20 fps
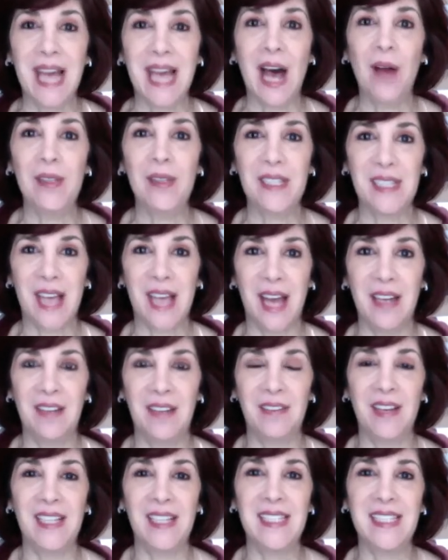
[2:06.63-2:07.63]
outside of
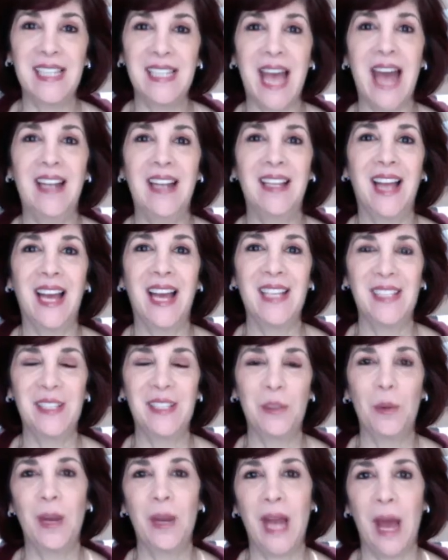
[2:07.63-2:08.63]
us catalyzes
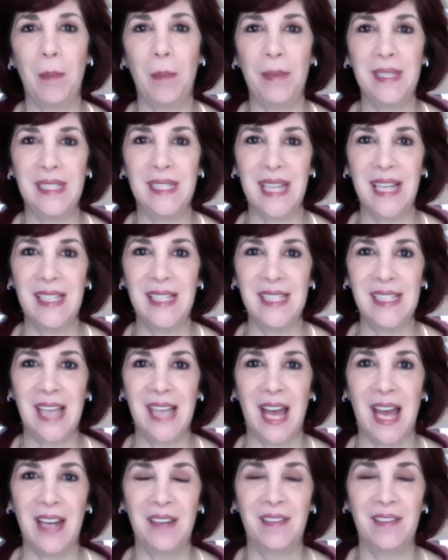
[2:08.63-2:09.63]
what happens
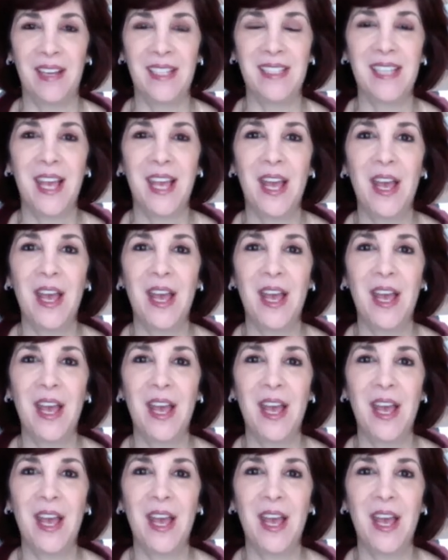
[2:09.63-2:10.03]
inside of us.